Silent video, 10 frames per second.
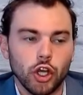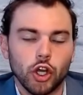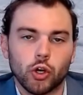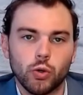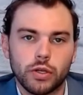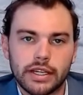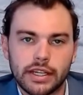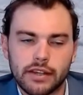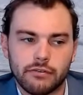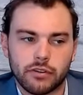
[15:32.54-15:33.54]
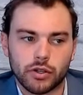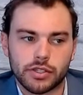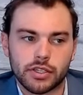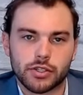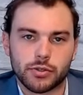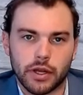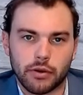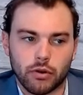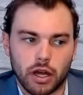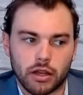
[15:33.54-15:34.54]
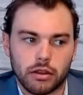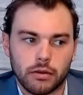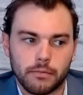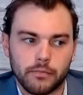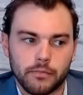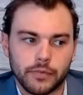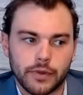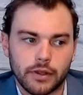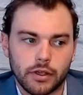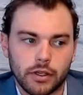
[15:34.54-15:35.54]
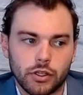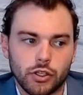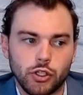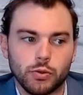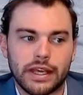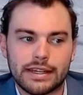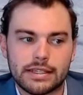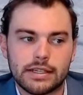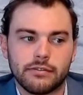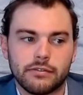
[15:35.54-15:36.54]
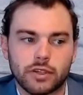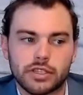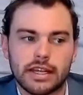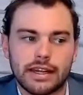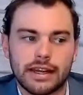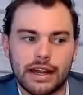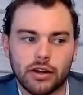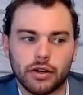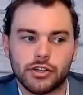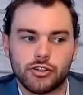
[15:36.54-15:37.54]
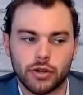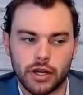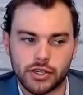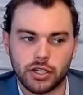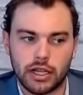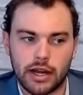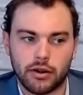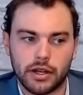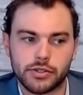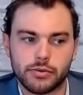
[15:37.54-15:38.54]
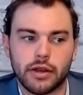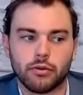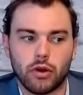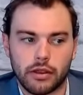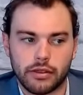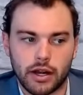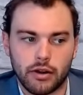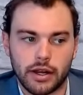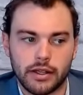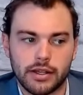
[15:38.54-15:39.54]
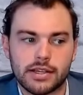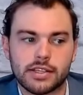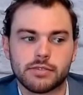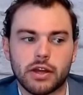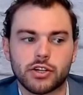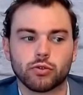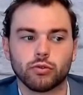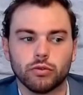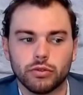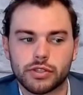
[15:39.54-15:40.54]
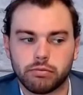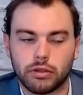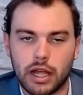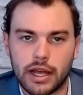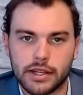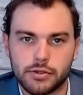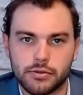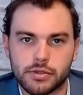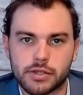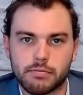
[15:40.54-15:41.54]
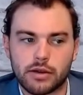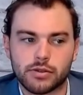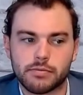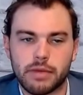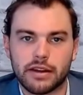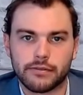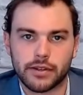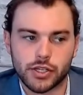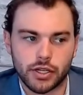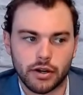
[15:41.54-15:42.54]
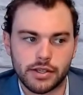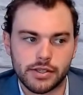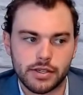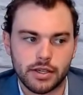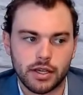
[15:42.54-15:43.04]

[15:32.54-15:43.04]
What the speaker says: Who can convert to a Roth? You can't convert an inherited traditional IRA to a Roth IRA. Special rules apply to spouse beneficiaries.